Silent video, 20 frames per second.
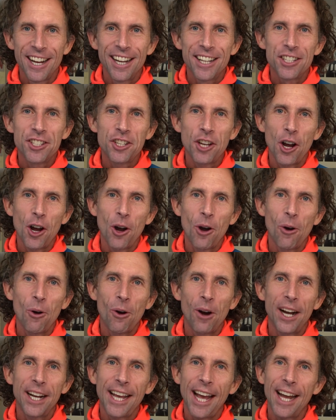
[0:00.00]

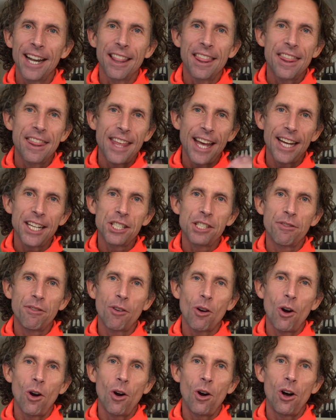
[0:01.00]
So again, thanks
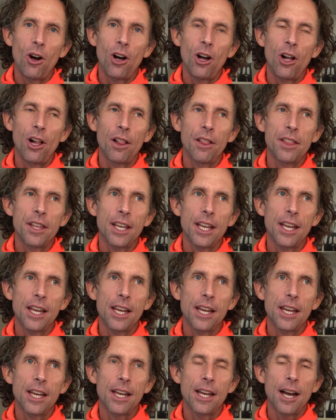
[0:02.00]
for all
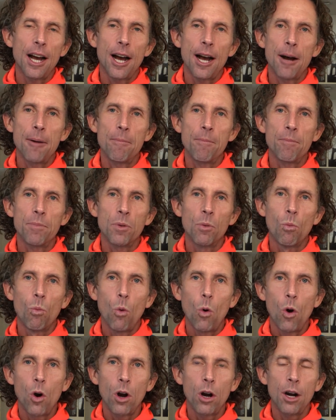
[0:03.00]
the
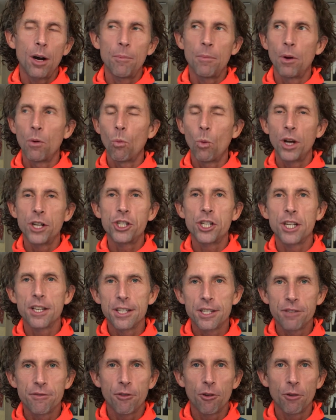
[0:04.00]
warm
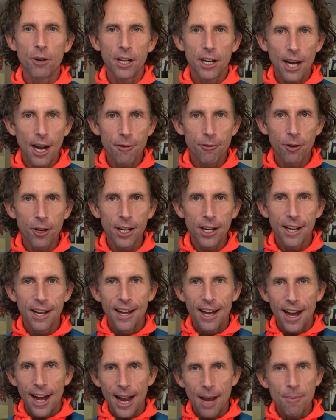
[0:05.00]
wishes for recovery.
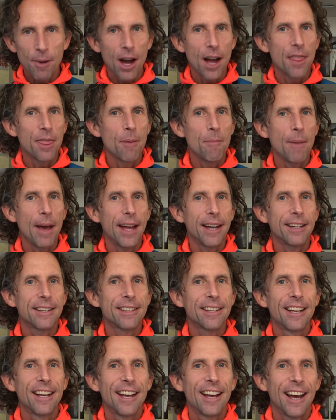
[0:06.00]
I am on the
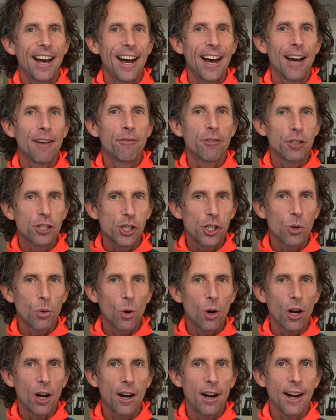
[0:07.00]
mend for
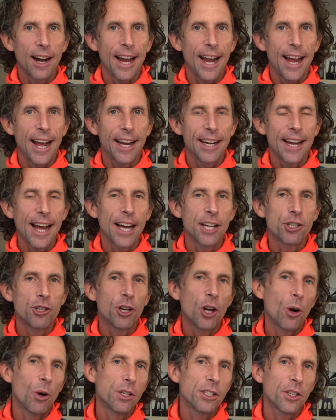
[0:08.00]
sure. And as you
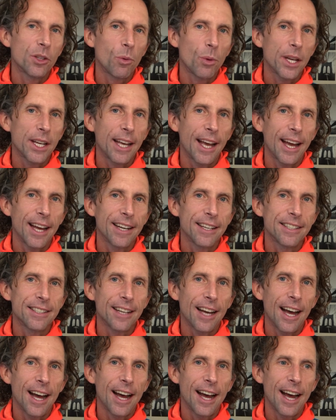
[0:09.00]
go into the weekend,
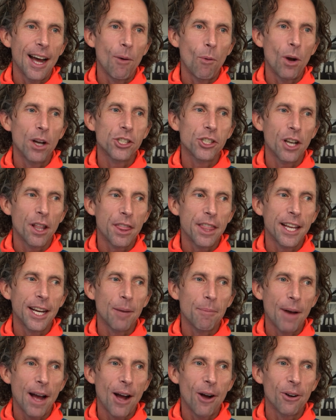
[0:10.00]
I want you to think
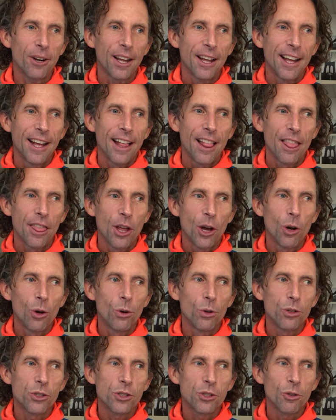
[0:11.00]
about
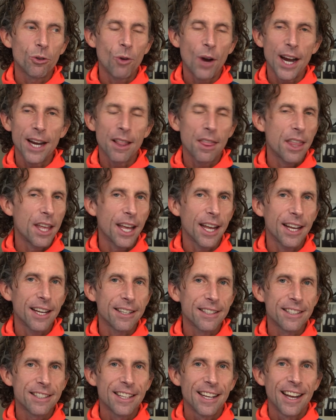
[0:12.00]
those great
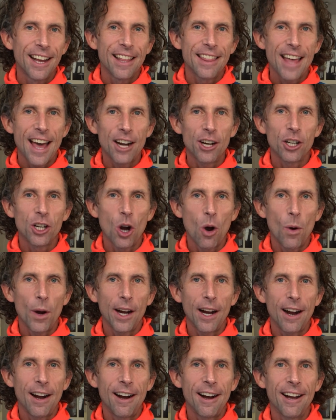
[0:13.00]
things that are
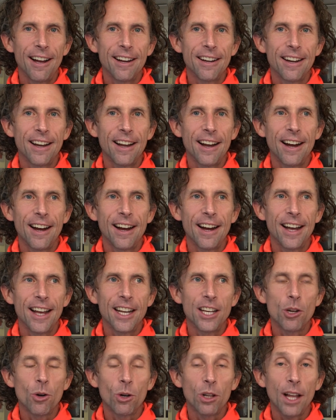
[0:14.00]
going on
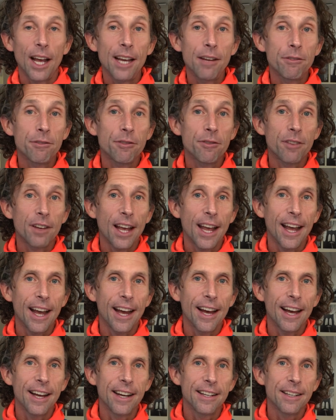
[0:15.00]
in your life
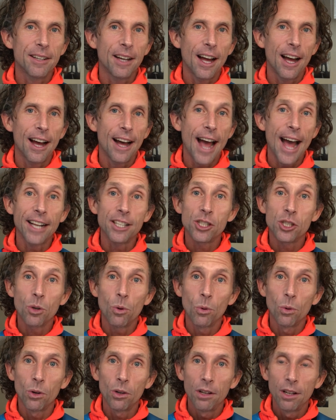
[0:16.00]
and at
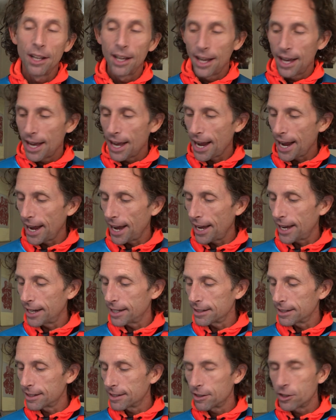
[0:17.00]
school.
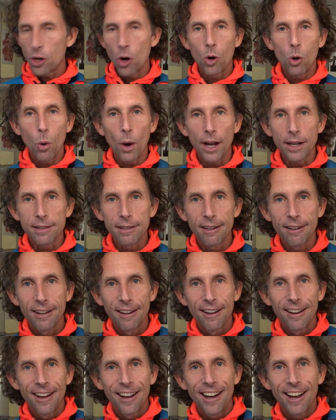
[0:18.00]
And don't quit.
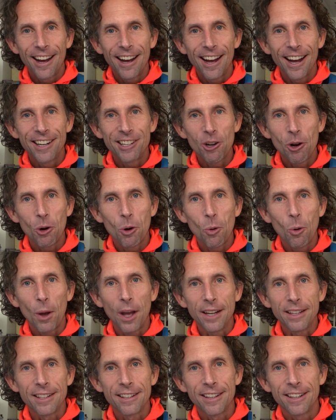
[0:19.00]
Don't
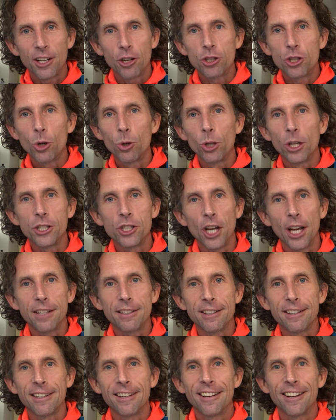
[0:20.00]
quit. You're too
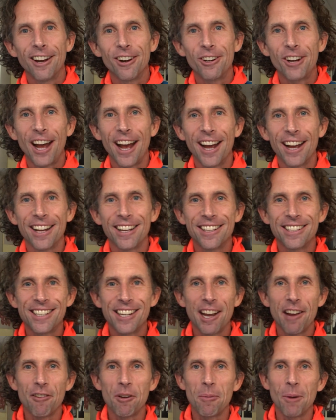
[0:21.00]
legit. Okay, see
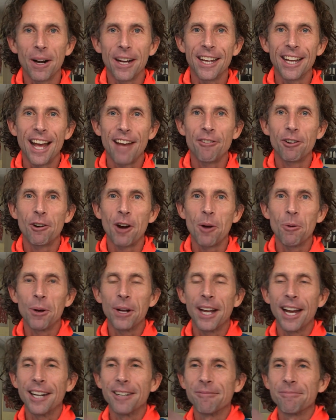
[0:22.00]
you everybody. Have a great
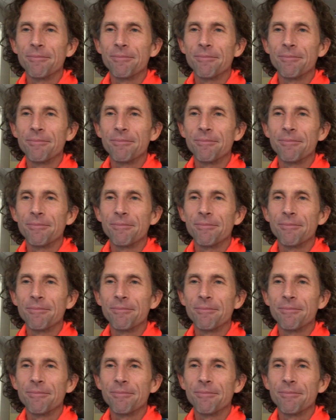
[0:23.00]
weekend.